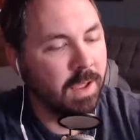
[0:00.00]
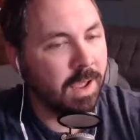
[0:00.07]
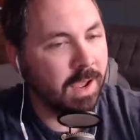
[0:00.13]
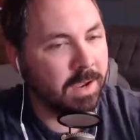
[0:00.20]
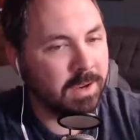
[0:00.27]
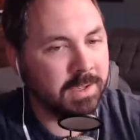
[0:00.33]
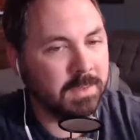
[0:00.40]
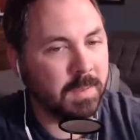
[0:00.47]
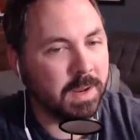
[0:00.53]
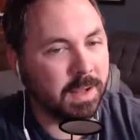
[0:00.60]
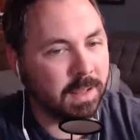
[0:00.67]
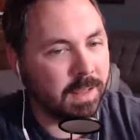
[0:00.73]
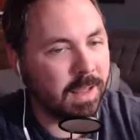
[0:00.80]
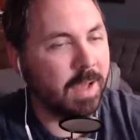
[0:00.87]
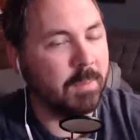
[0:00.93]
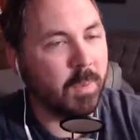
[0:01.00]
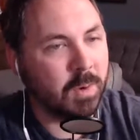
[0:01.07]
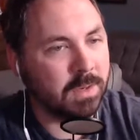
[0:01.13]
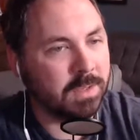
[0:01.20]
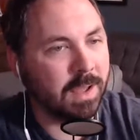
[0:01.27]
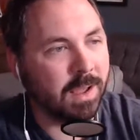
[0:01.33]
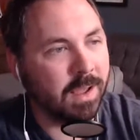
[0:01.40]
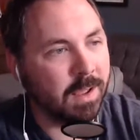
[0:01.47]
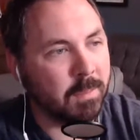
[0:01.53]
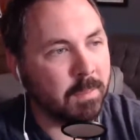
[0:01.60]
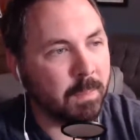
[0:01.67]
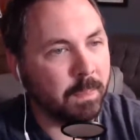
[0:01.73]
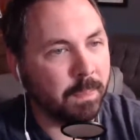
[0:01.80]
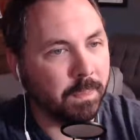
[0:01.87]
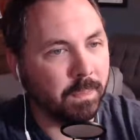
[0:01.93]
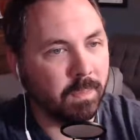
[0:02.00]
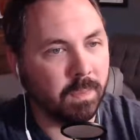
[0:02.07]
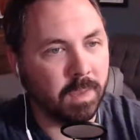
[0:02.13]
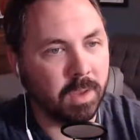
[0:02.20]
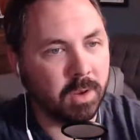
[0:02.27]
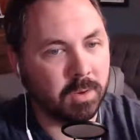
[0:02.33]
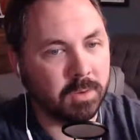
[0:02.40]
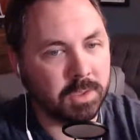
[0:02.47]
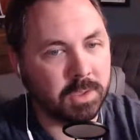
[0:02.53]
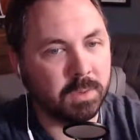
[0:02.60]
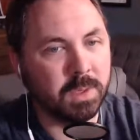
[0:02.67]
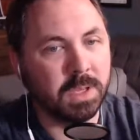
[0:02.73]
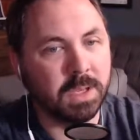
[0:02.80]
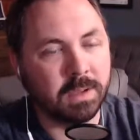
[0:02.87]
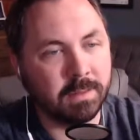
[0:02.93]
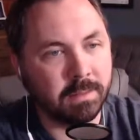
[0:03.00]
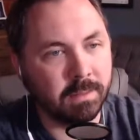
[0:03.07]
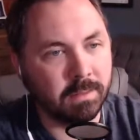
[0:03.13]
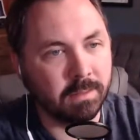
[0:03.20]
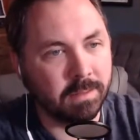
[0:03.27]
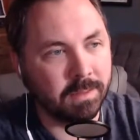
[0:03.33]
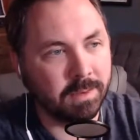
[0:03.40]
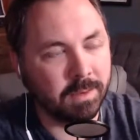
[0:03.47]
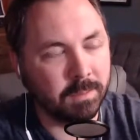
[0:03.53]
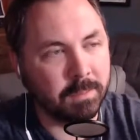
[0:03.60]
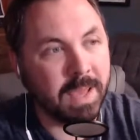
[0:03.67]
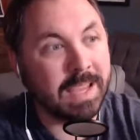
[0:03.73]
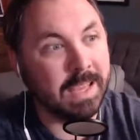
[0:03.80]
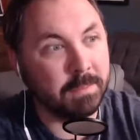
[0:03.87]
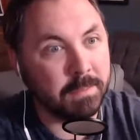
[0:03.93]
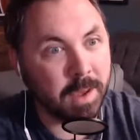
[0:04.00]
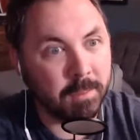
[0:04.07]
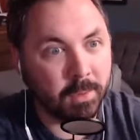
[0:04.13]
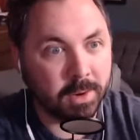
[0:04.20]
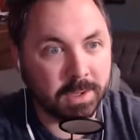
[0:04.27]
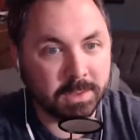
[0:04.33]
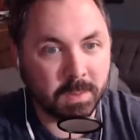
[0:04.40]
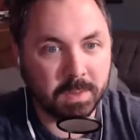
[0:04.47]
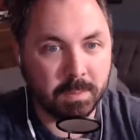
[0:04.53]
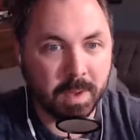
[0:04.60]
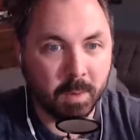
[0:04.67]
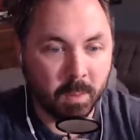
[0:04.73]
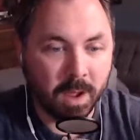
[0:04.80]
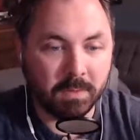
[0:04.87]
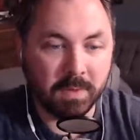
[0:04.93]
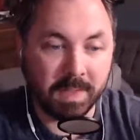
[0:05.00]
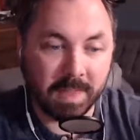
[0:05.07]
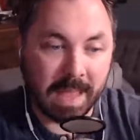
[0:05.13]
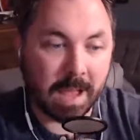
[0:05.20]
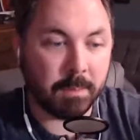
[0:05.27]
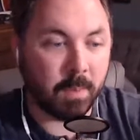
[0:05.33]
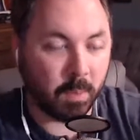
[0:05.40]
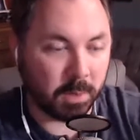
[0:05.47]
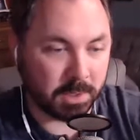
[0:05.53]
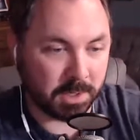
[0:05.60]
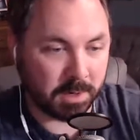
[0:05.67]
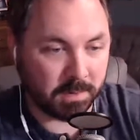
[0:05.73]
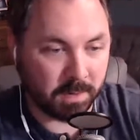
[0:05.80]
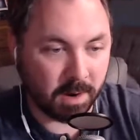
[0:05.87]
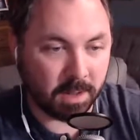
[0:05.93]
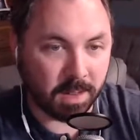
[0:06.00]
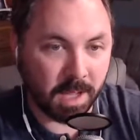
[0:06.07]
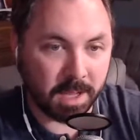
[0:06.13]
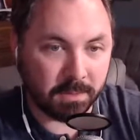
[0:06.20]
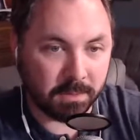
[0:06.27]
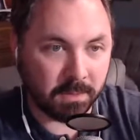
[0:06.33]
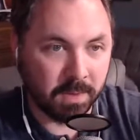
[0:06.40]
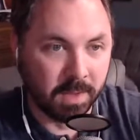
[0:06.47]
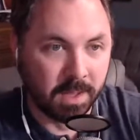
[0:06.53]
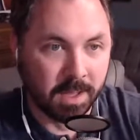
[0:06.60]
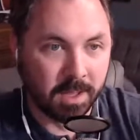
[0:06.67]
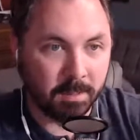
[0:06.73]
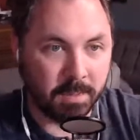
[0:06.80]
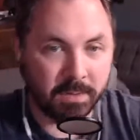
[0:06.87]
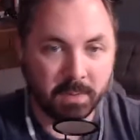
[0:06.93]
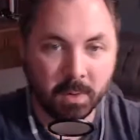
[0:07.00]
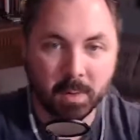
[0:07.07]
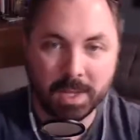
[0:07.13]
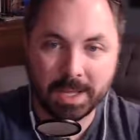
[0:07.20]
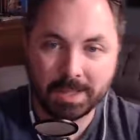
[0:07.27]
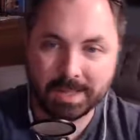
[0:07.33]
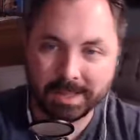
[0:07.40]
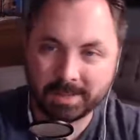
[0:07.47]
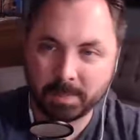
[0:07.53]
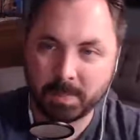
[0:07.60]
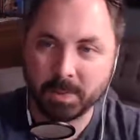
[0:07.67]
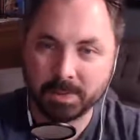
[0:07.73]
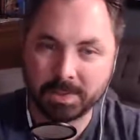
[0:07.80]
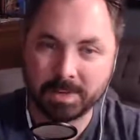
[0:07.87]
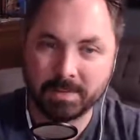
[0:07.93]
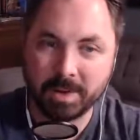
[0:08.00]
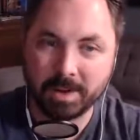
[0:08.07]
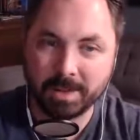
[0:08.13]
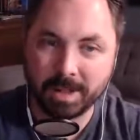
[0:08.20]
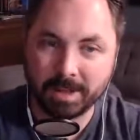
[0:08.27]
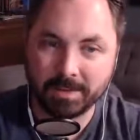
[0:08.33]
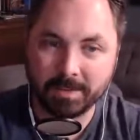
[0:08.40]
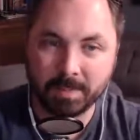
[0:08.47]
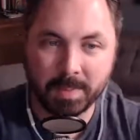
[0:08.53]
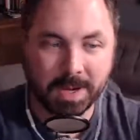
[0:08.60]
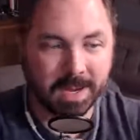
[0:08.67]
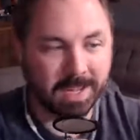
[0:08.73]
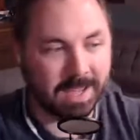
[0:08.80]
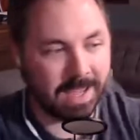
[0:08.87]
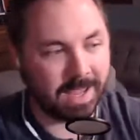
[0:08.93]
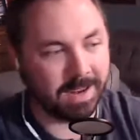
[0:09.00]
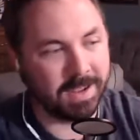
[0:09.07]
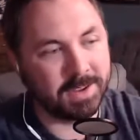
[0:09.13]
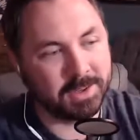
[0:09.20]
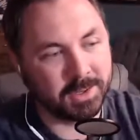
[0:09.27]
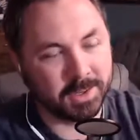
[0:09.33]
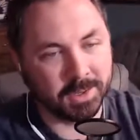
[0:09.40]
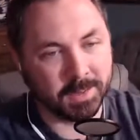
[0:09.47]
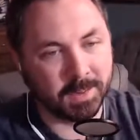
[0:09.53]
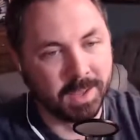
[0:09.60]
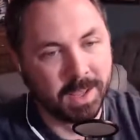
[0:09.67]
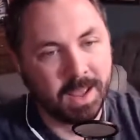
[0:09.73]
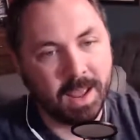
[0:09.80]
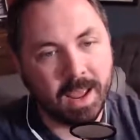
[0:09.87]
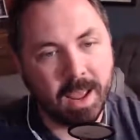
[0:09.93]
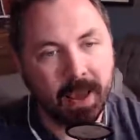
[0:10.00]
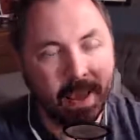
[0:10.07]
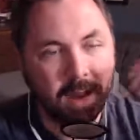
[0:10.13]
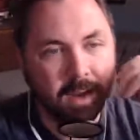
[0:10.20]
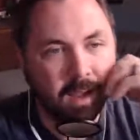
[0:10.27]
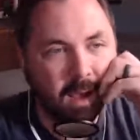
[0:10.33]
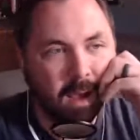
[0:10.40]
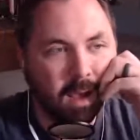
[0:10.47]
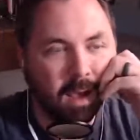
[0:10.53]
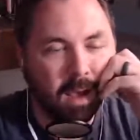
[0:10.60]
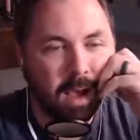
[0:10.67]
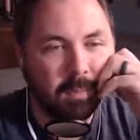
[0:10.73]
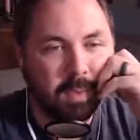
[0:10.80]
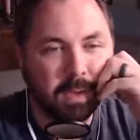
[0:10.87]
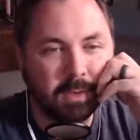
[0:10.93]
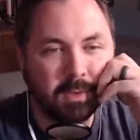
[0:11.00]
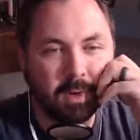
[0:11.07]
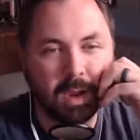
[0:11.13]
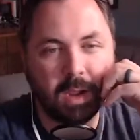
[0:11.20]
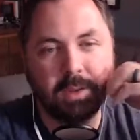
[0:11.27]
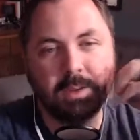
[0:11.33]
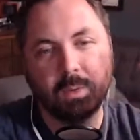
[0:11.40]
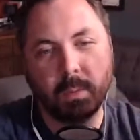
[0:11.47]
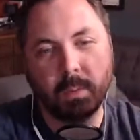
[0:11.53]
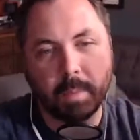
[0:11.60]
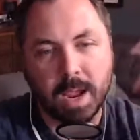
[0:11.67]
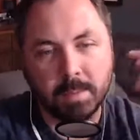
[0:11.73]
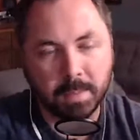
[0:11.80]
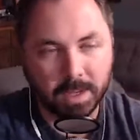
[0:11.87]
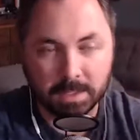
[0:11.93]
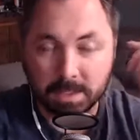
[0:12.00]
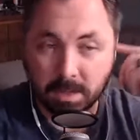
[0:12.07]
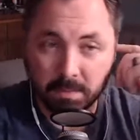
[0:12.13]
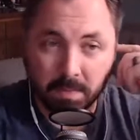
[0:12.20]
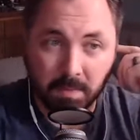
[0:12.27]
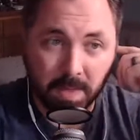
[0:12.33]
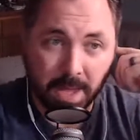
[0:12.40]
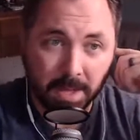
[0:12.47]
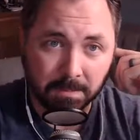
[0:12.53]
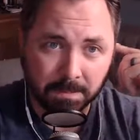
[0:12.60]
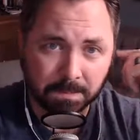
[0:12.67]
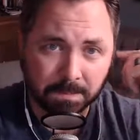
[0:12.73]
I could have spent a lot more time, making memories with my wife in that portion of our life before we hit this portion of our life, but I can't undo. And I've been trying to remind myself of that